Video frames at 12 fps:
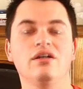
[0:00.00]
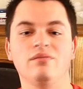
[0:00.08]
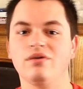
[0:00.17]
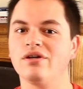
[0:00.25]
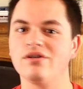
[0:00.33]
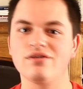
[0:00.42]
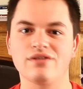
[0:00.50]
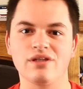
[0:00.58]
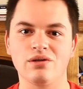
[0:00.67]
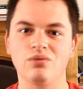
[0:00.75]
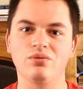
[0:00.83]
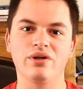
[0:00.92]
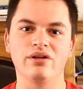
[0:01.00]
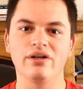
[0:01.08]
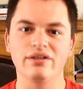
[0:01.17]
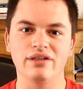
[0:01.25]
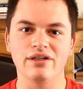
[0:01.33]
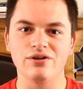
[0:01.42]
I'm not using that little ring
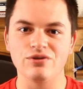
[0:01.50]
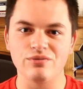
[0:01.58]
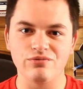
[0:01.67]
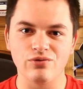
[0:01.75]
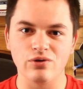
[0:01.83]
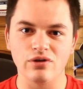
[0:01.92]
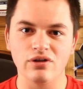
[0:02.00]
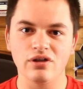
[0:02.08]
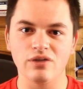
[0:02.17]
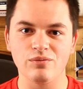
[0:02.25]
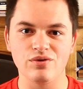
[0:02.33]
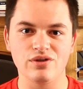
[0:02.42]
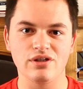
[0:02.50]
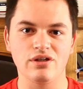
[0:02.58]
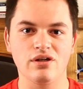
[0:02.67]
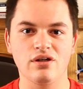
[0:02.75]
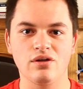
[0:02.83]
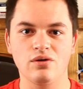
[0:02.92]
light that I used before. I'm using
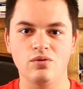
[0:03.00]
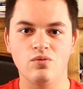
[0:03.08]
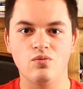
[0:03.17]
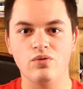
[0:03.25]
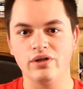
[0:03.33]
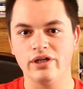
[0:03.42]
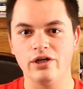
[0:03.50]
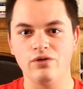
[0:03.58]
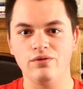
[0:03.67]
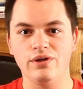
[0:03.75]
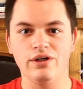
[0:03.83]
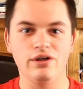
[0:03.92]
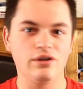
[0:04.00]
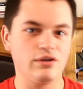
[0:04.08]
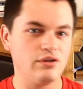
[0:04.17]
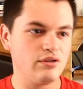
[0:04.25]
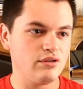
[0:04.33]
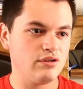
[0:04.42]
one light over here,
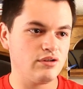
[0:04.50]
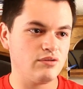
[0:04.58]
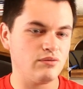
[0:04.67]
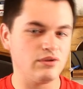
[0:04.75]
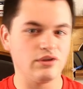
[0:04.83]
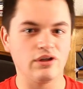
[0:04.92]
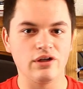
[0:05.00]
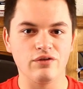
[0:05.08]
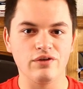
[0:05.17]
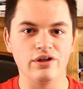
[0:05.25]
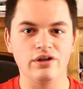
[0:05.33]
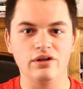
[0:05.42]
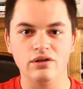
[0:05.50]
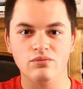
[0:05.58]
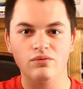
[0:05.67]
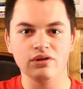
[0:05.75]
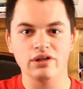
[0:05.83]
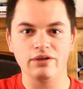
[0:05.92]
and
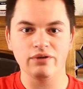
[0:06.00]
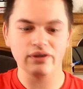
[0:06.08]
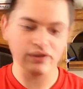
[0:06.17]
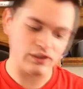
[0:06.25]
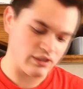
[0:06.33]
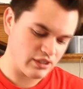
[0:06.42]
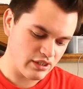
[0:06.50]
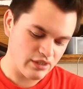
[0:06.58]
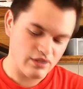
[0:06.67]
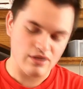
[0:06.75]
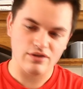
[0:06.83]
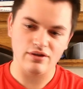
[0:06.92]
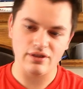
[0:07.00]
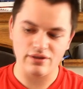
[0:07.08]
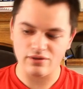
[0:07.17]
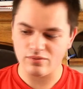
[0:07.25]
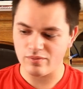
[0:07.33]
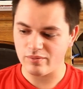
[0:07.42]
one light right there. So that's a
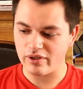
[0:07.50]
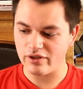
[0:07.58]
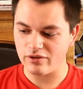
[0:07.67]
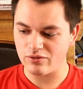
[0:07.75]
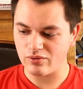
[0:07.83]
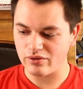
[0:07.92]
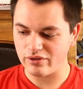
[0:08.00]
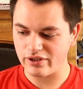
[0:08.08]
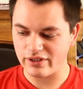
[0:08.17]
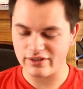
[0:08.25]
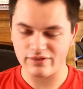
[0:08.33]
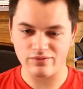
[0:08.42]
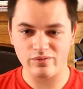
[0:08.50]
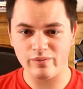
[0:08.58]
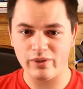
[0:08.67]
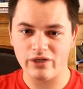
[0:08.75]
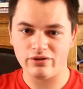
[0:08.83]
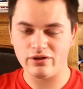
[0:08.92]
little bit better quality, except for my
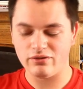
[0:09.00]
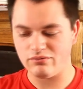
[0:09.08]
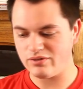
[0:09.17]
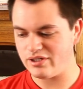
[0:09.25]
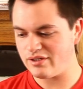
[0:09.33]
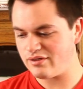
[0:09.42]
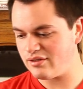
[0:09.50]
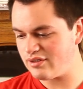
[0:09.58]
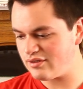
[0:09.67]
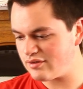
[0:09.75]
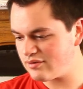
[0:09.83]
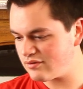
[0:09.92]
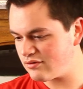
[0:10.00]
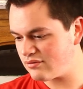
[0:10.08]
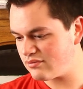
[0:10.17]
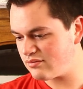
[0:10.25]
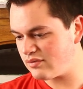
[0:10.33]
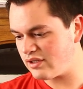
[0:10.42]
background, which is this
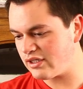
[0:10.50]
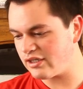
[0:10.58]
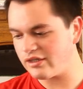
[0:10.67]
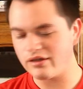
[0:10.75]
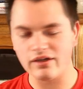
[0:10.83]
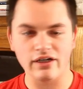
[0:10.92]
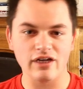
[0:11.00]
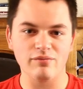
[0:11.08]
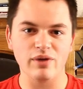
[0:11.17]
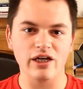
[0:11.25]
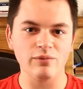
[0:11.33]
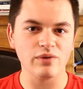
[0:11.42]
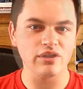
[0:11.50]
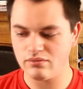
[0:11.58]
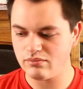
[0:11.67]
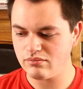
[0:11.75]
thingy that I have behind me.